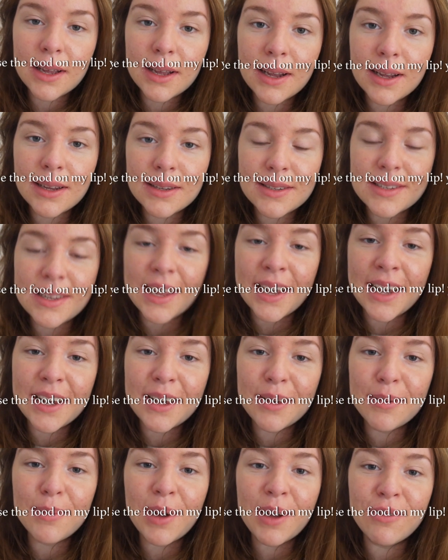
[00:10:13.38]
It's
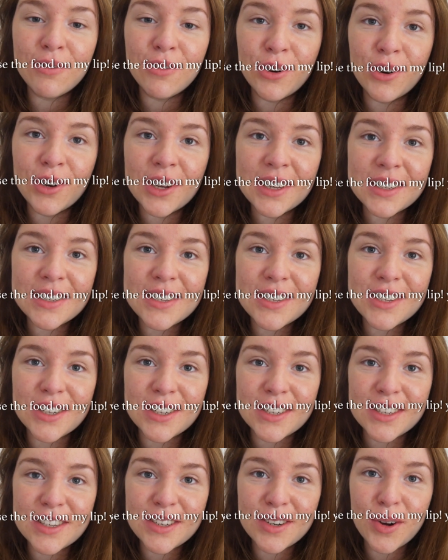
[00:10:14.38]
like my voice
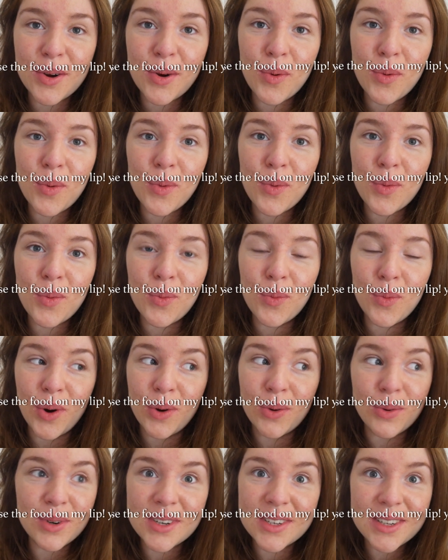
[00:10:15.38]
just
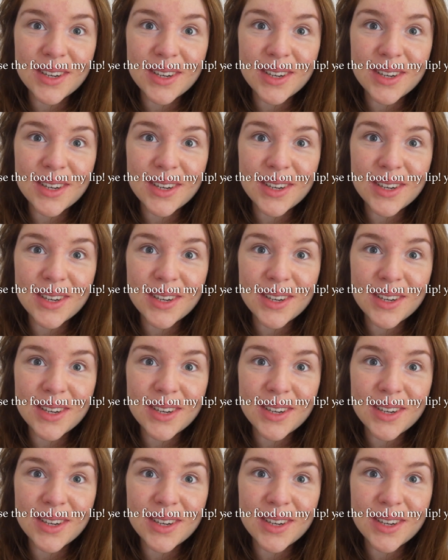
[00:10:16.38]
won't